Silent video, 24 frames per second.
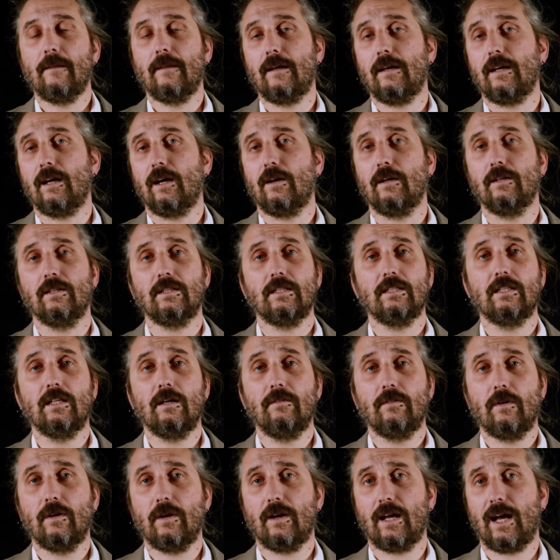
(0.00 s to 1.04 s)
There are
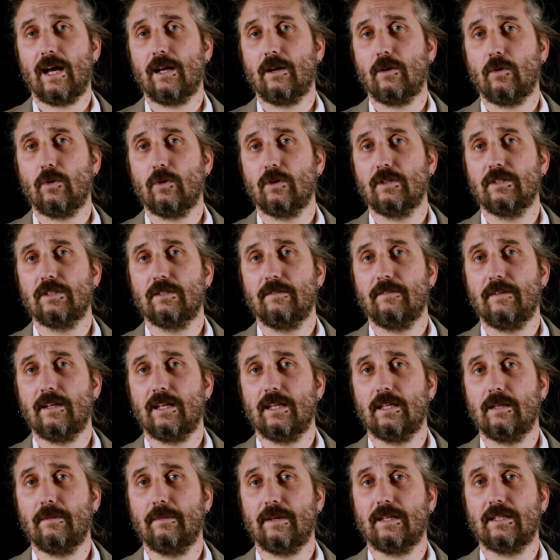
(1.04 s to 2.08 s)
several categories of
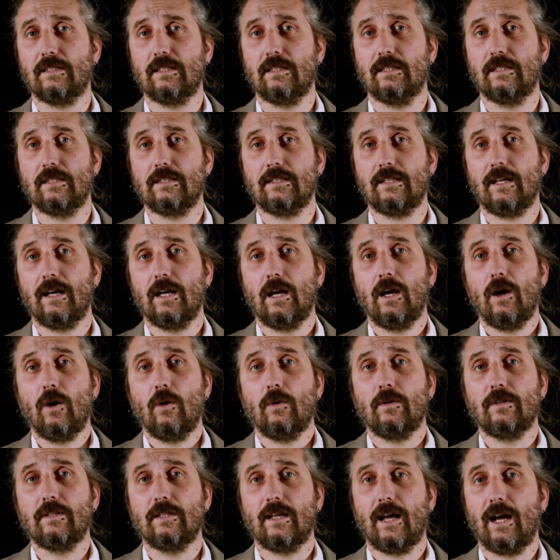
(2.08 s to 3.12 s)
databases that
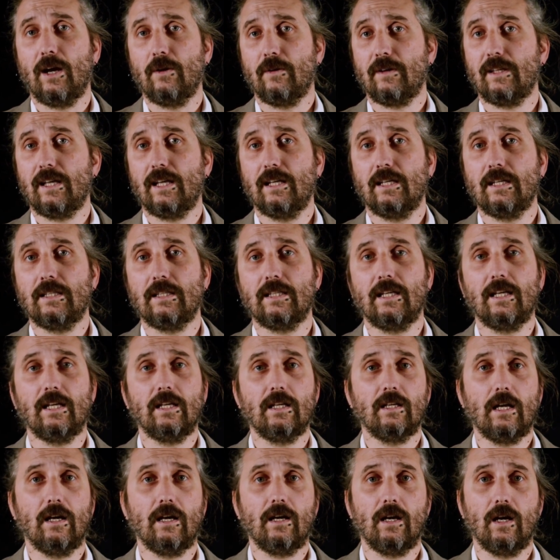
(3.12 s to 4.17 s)
host aggregated
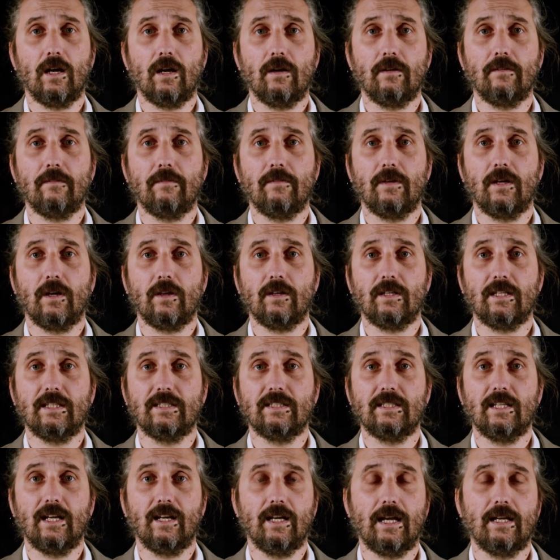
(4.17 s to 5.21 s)
data of various
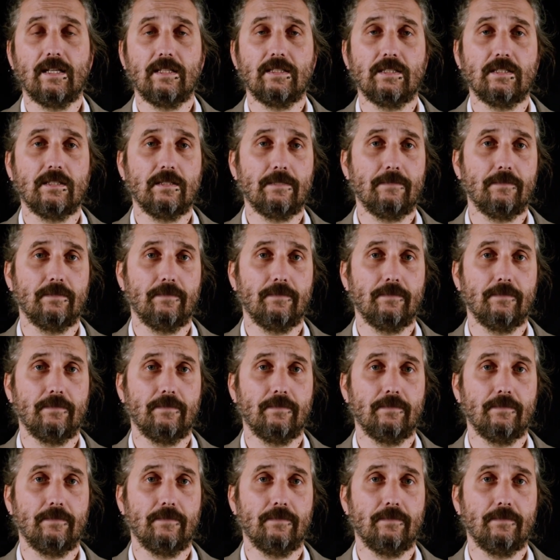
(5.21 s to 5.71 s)
kinds.